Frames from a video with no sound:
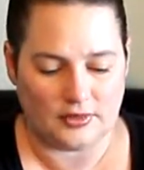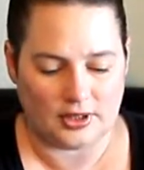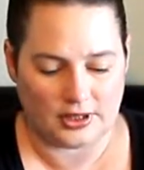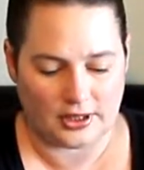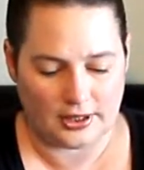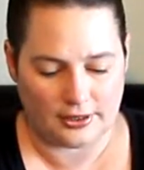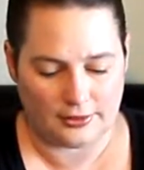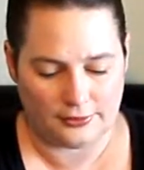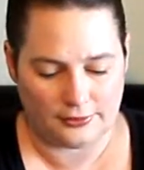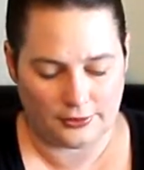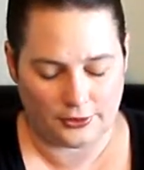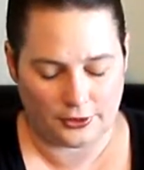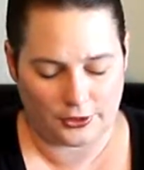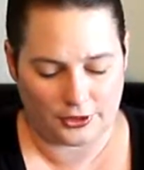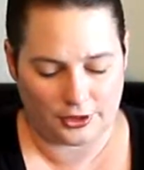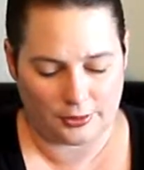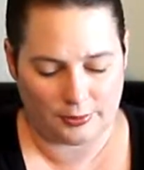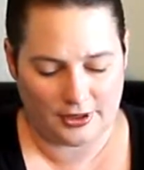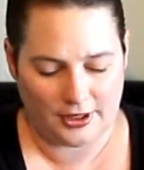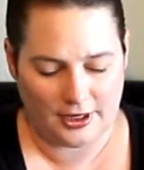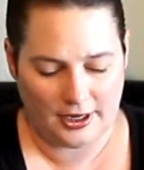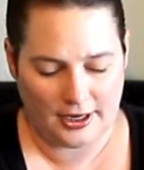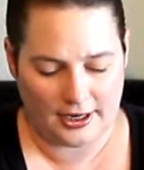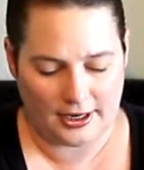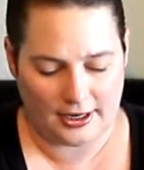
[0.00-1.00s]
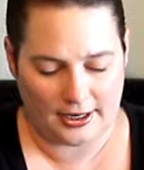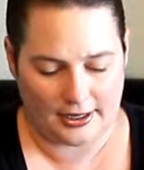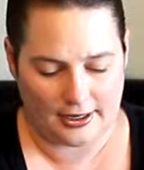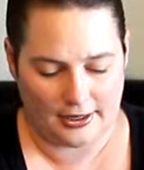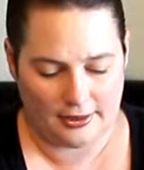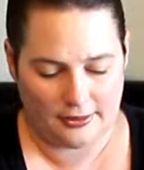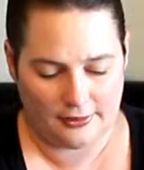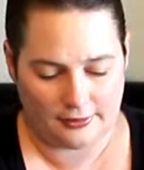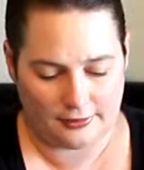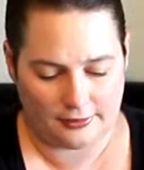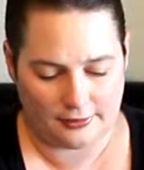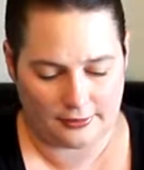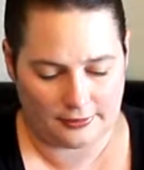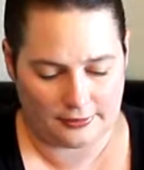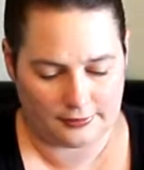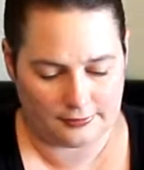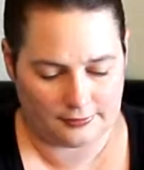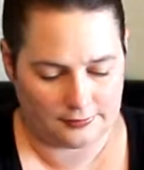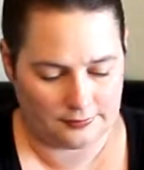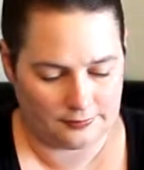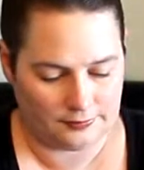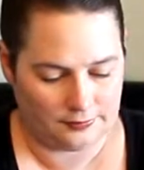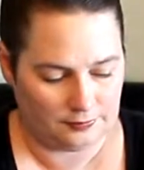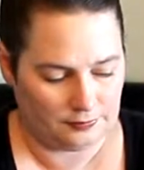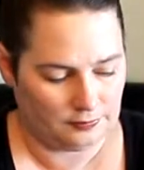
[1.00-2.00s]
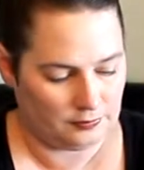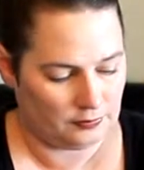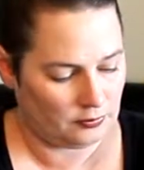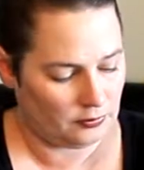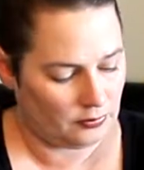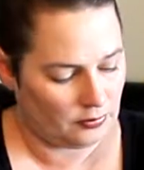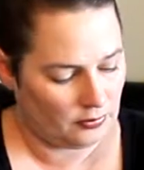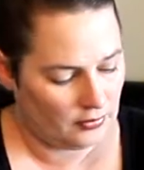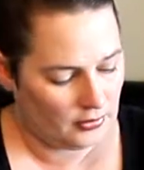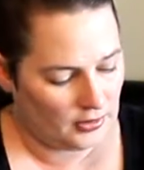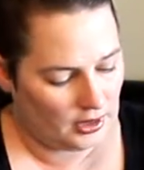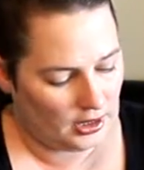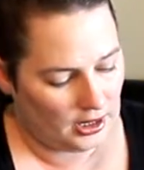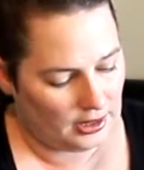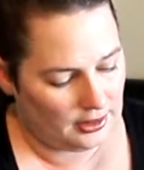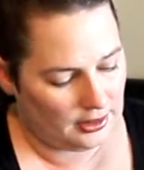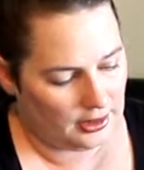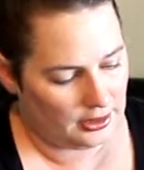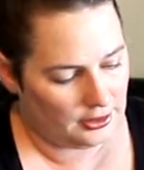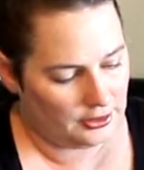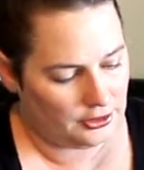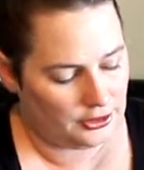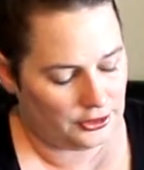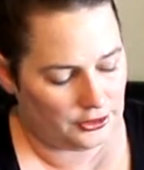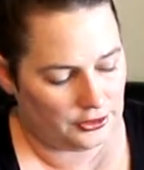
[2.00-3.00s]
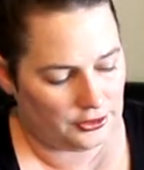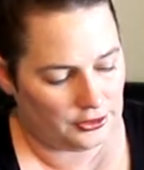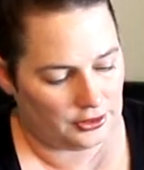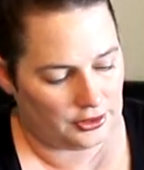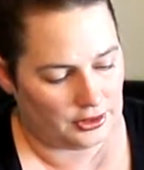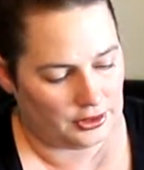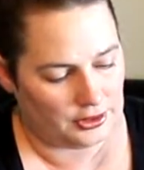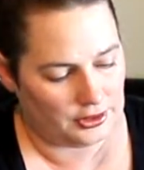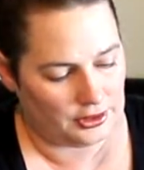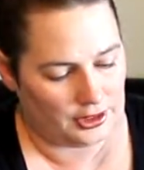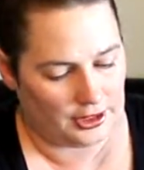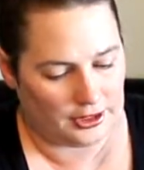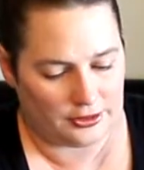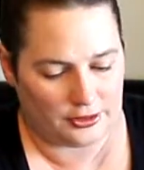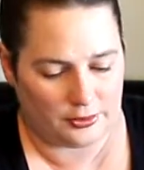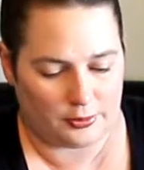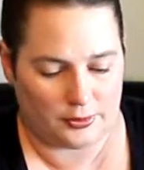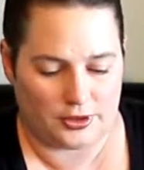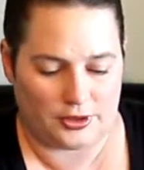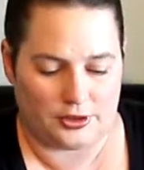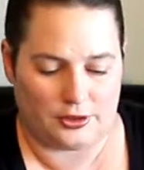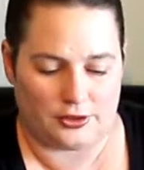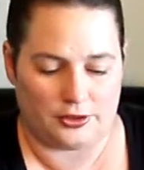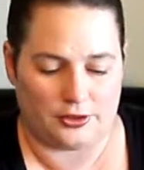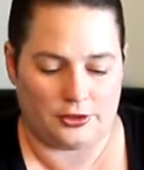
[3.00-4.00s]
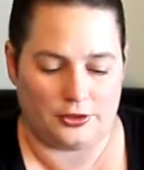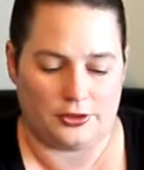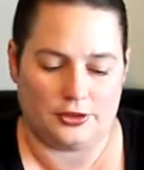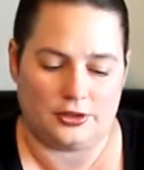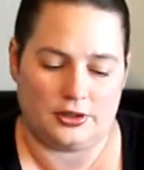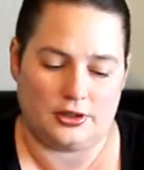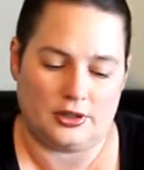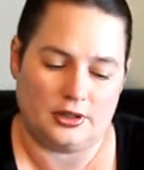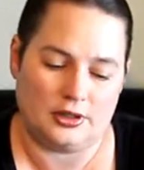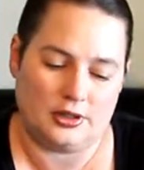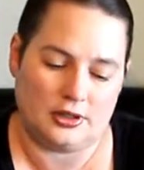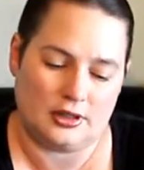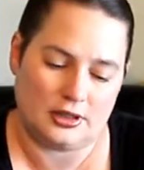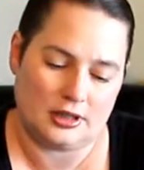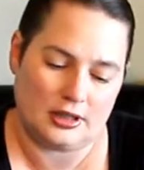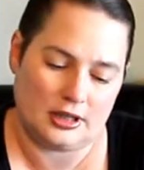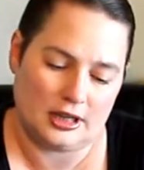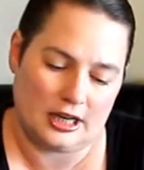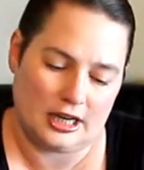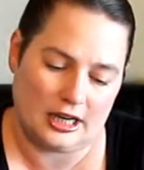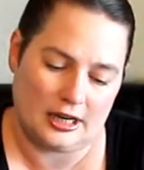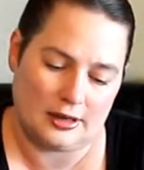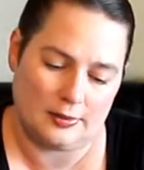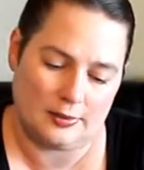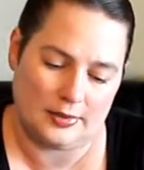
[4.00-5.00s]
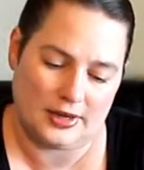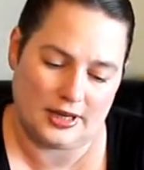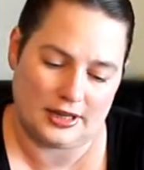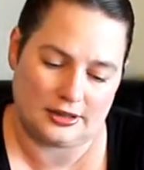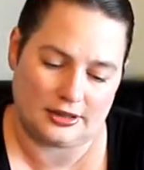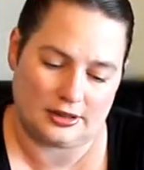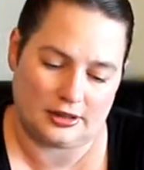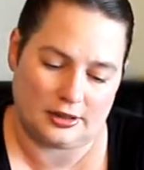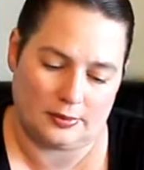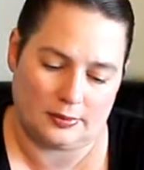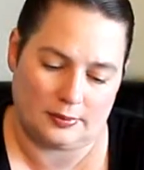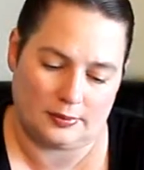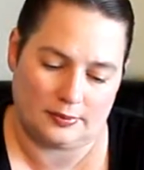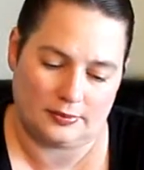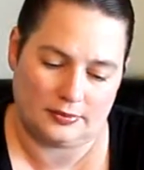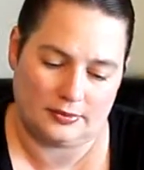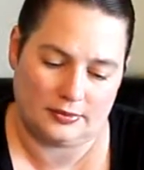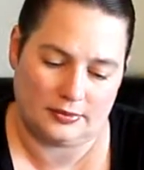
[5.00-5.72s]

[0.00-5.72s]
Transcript: And then fold them in half. And then just take some scissors and make some